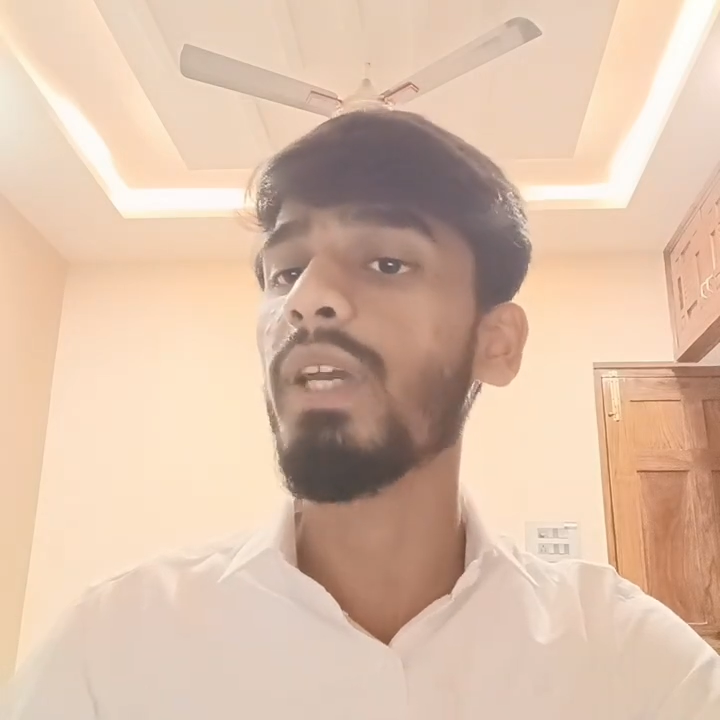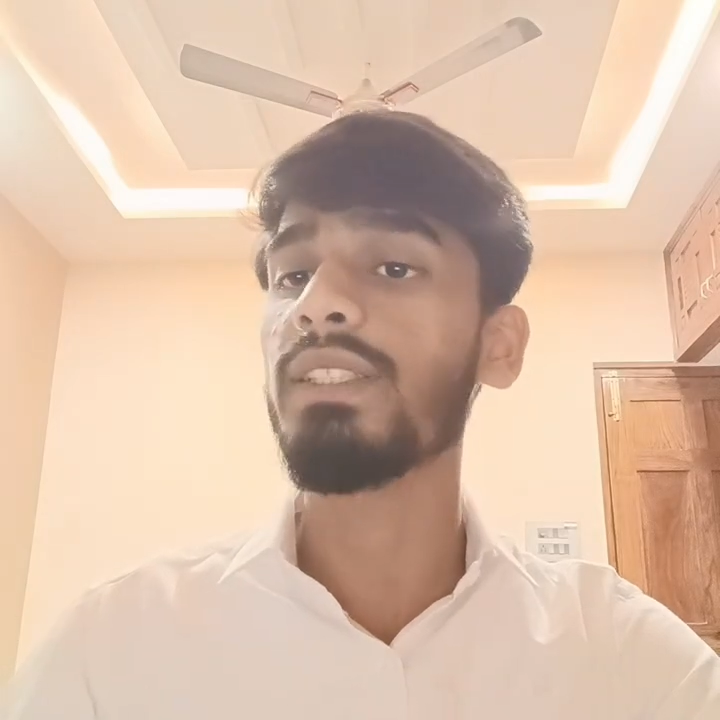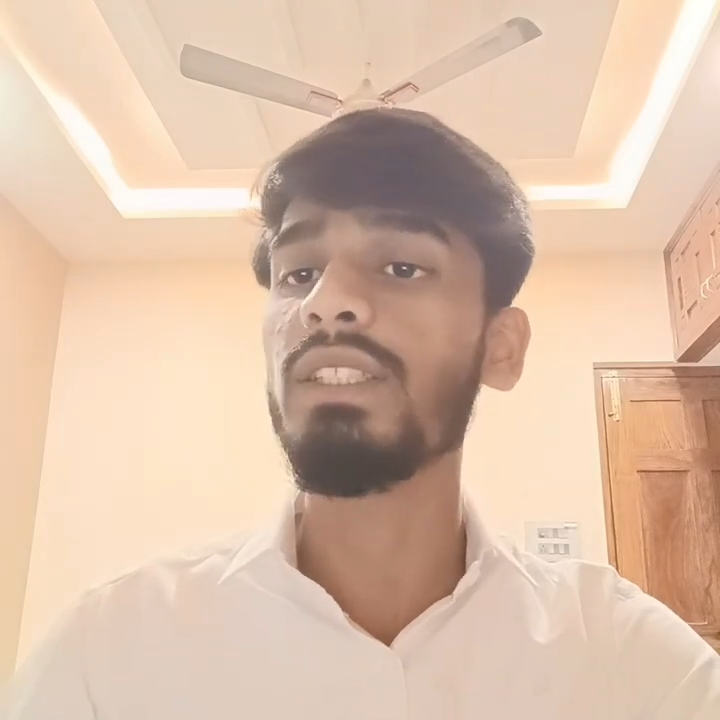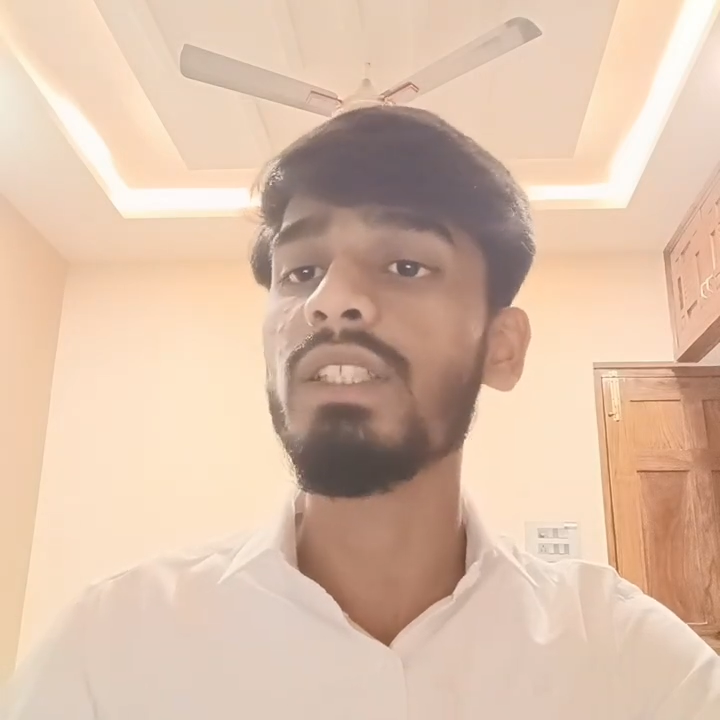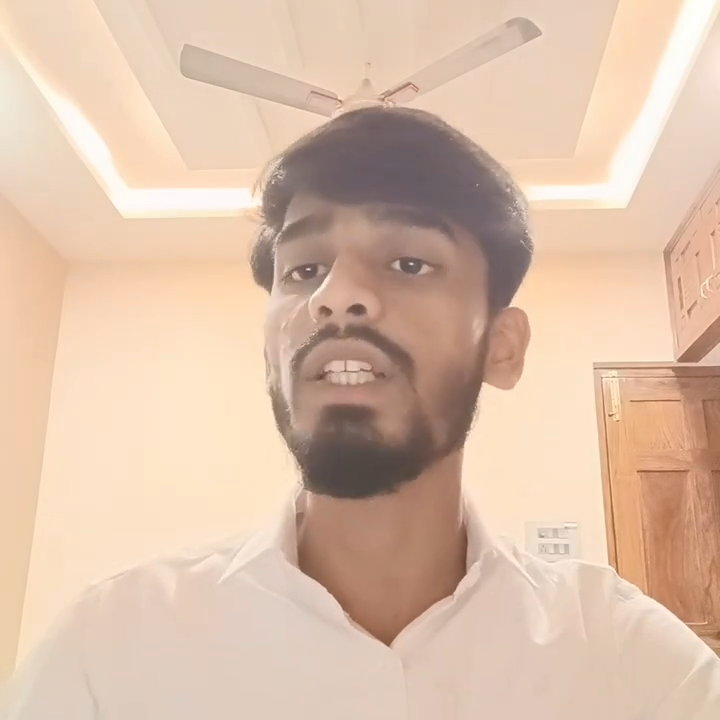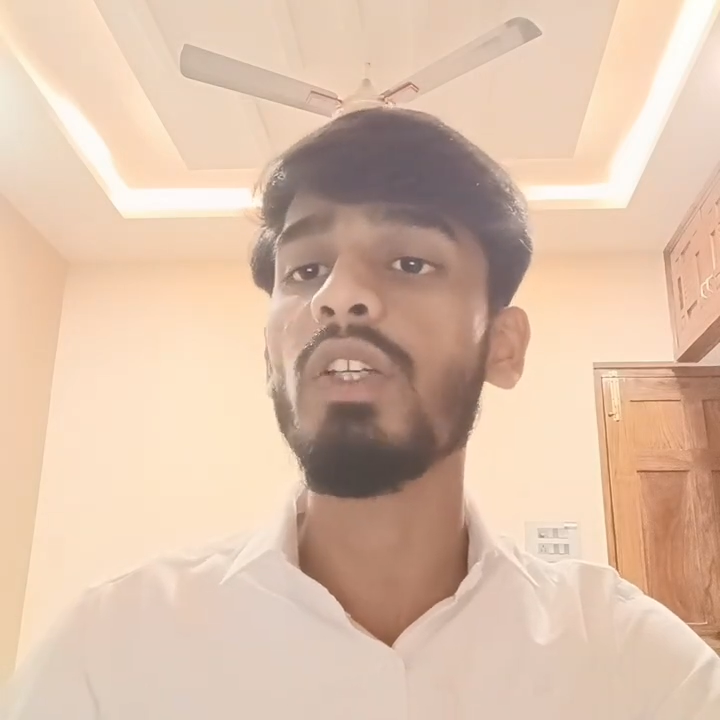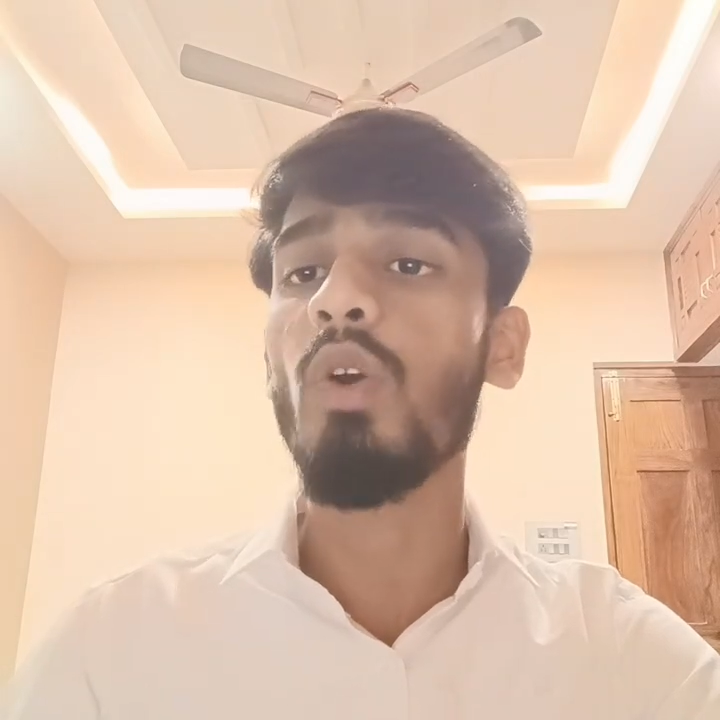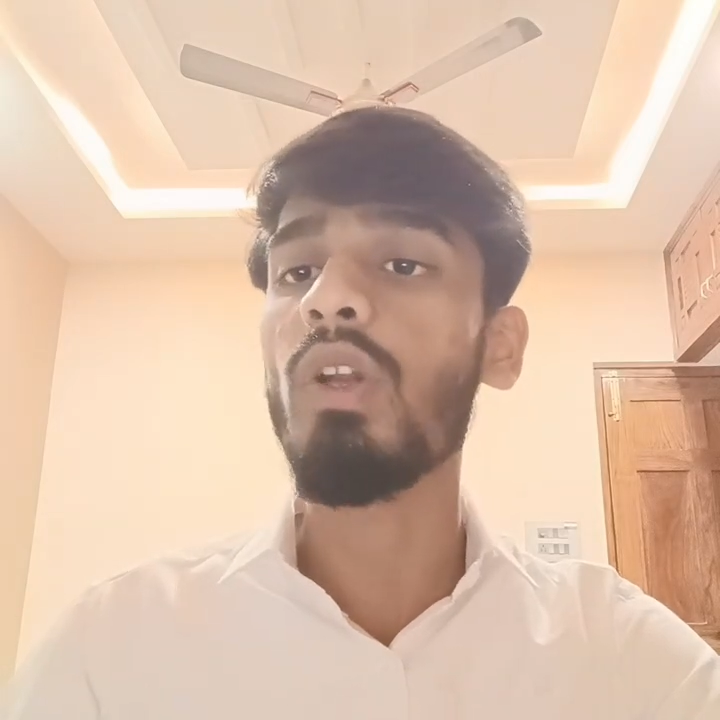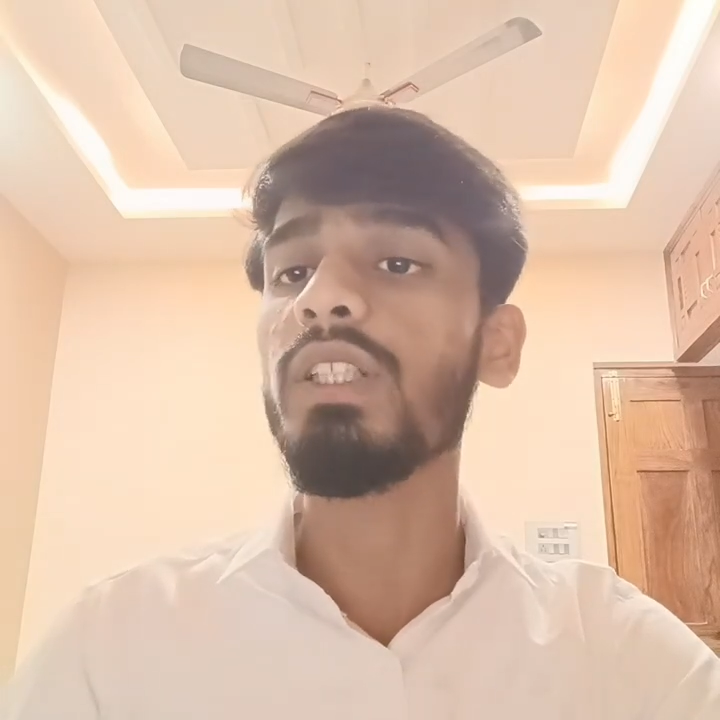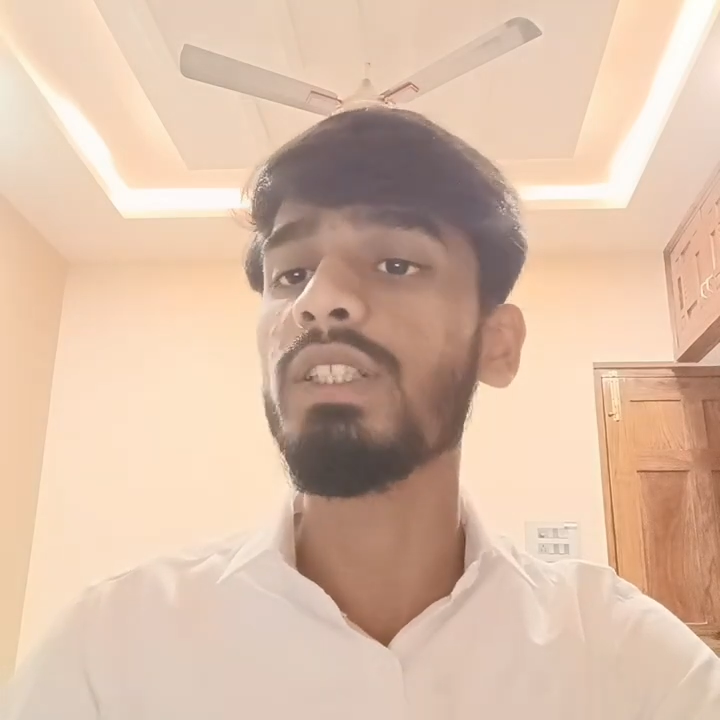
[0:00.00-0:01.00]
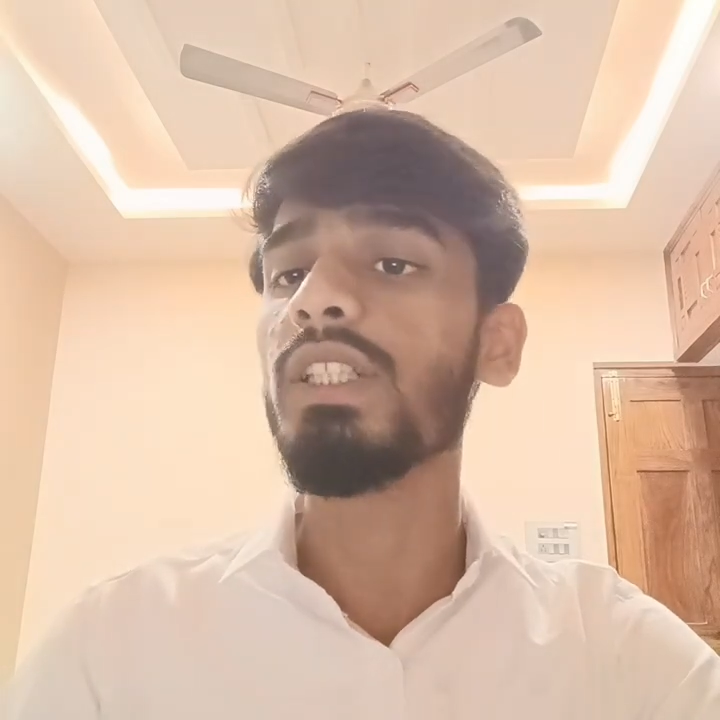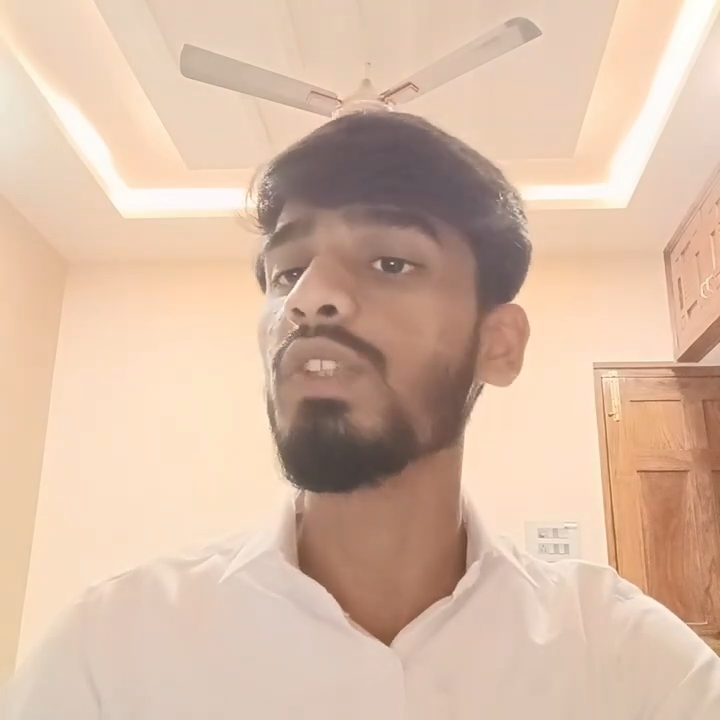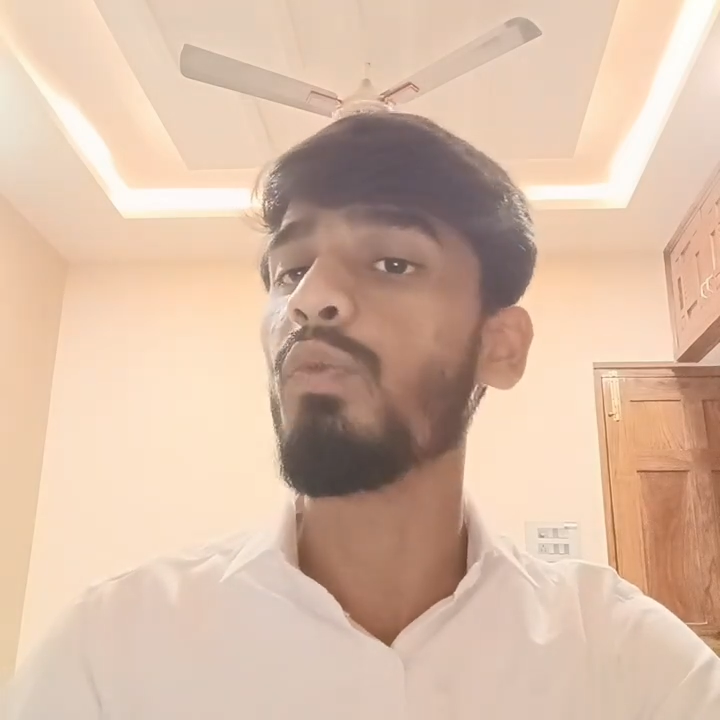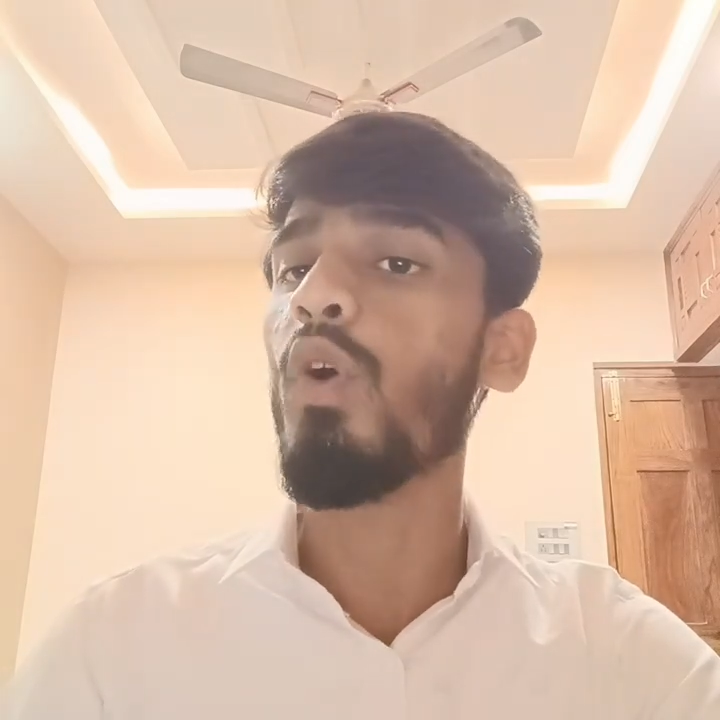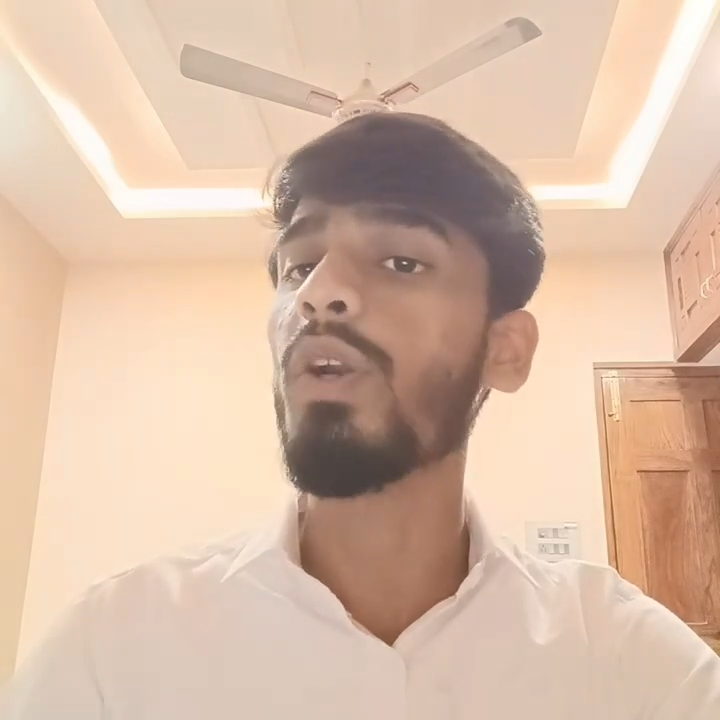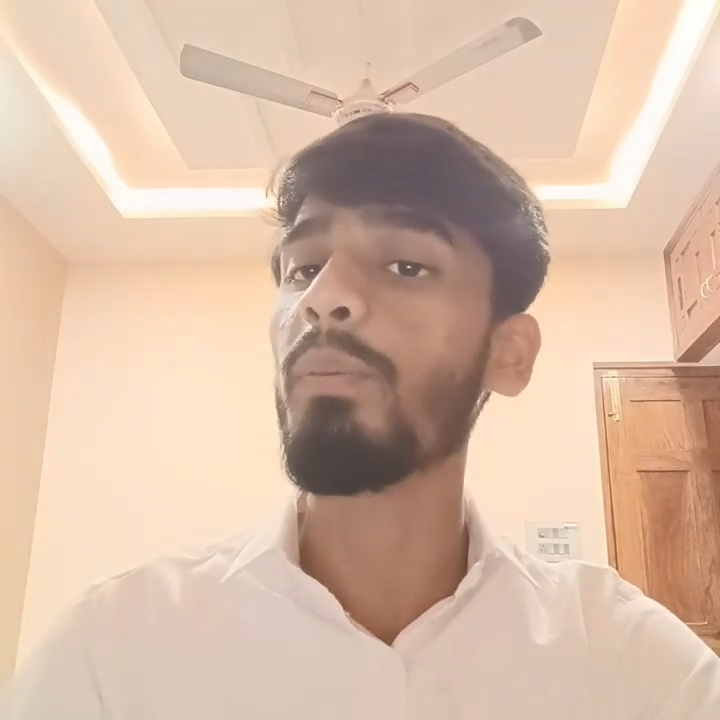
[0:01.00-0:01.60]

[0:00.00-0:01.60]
existing knowledge is what